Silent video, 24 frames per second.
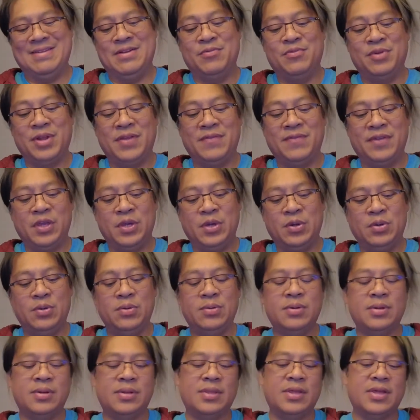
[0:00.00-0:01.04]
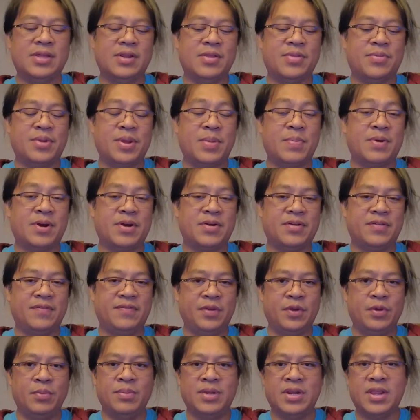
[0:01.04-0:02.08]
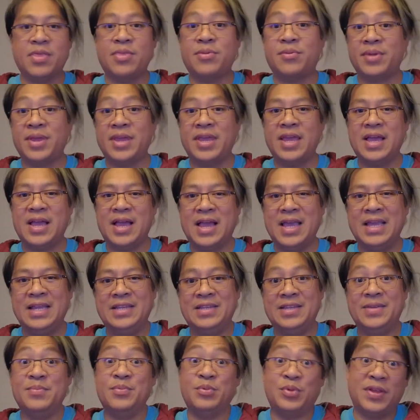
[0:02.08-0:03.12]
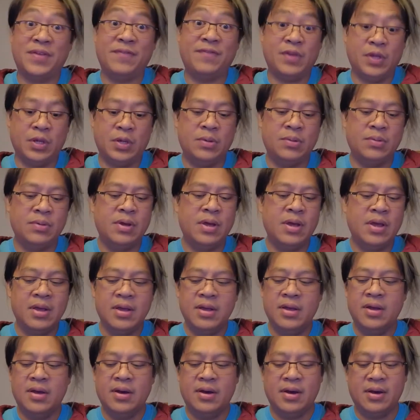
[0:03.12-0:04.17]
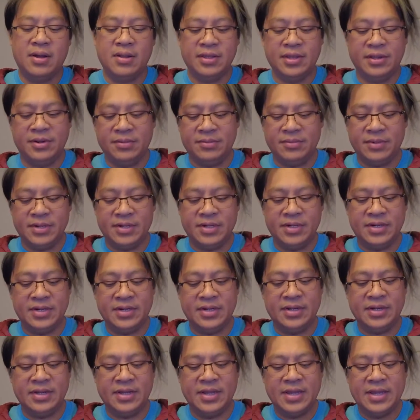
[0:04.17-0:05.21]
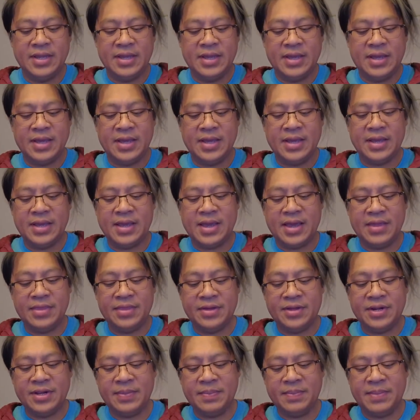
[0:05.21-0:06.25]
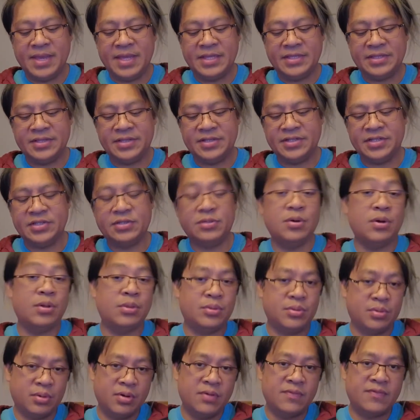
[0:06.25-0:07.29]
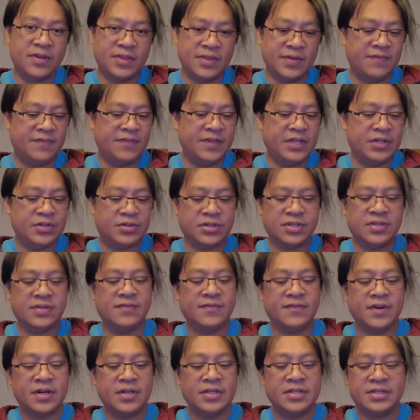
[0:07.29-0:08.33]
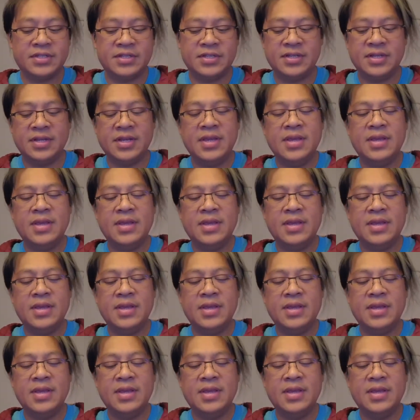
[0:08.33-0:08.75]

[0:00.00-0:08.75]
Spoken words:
review, not a three-part review, but a 3-item review all in one, I thought it best to just go over the features first